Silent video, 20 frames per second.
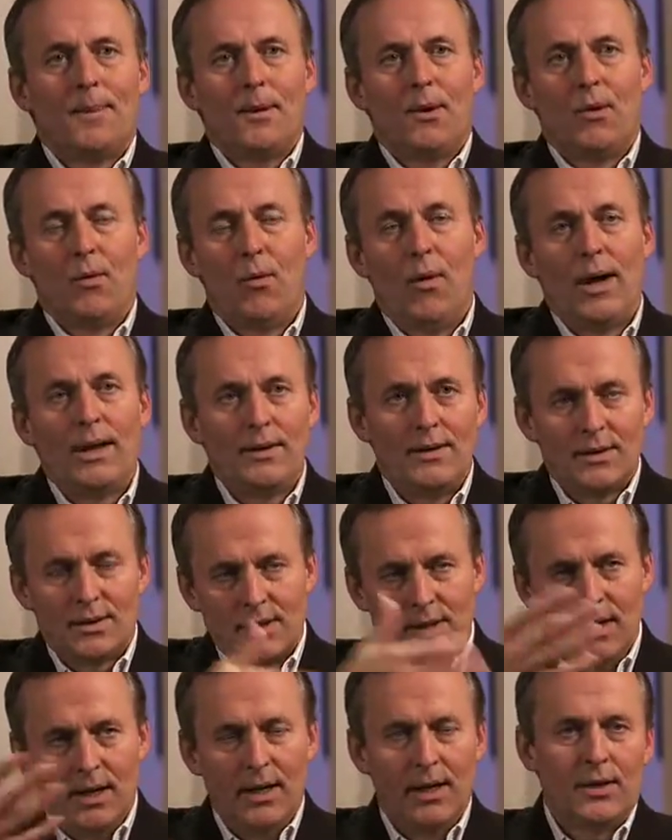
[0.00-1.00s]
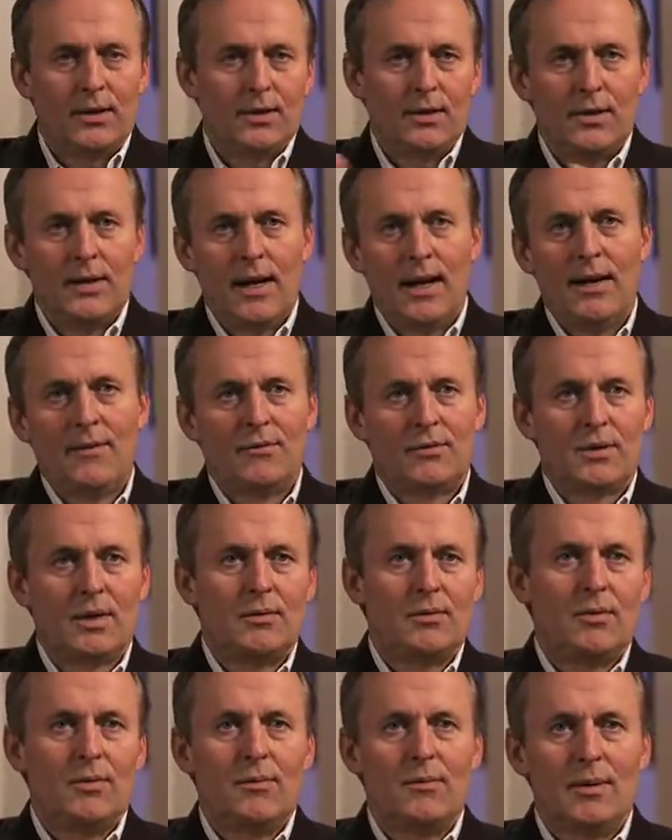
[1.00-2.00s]
or why did this character? And I have
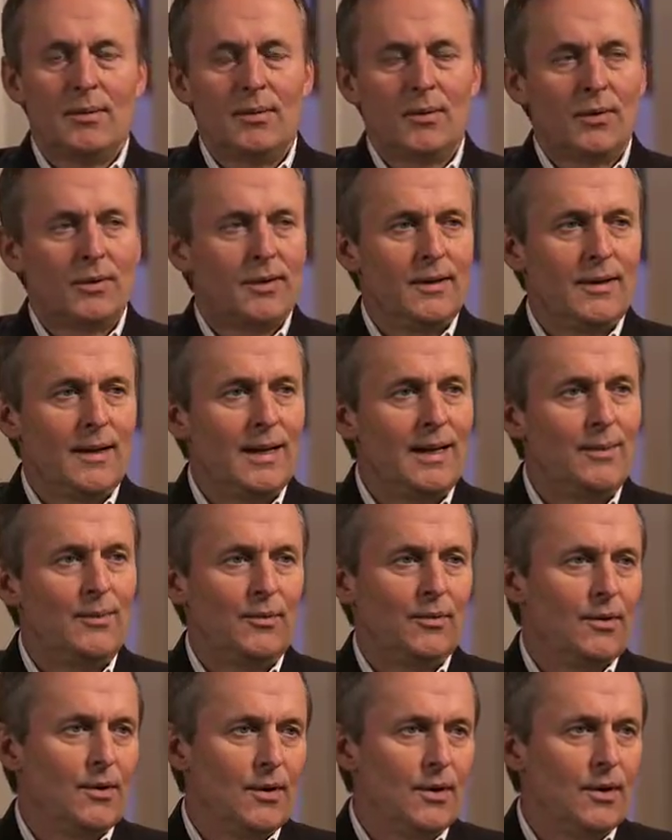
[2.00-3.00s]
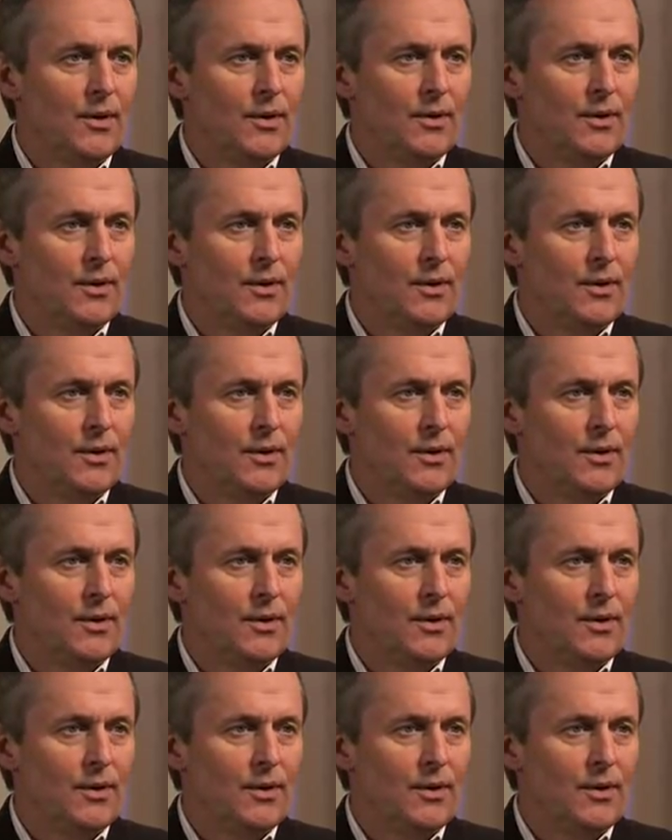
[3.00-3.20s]
trouble remembering what the names are.